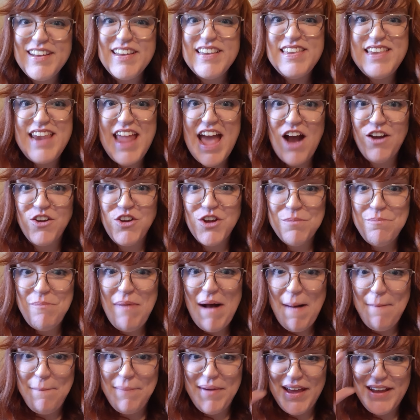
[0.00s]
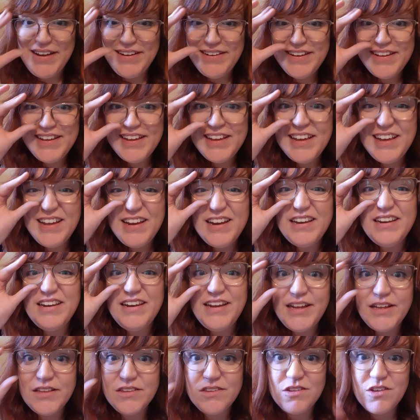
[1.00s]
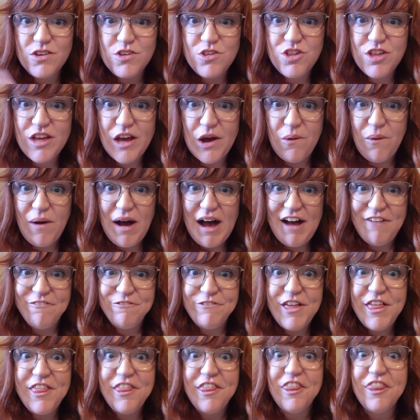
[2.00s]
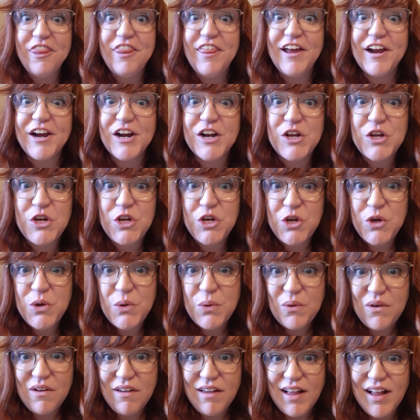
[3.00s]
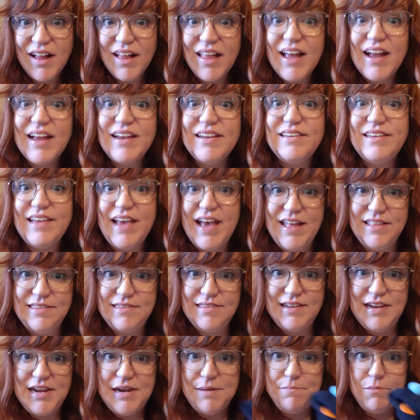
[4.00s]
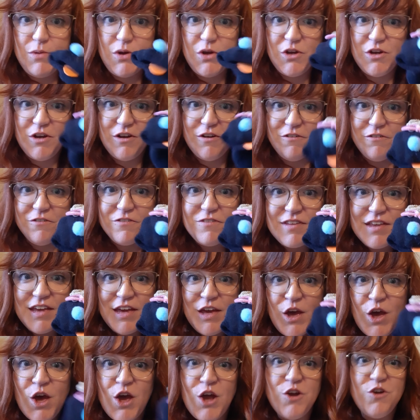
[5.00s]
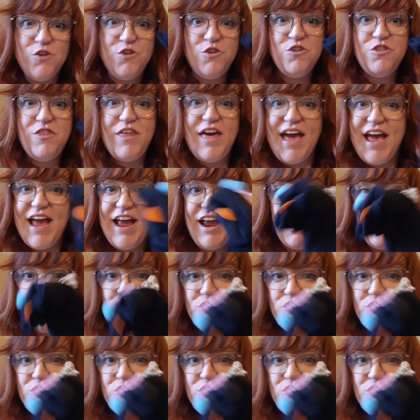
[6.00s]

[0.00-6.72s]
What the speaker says: Now your puppet needs to show off their cool dancing moves. Do they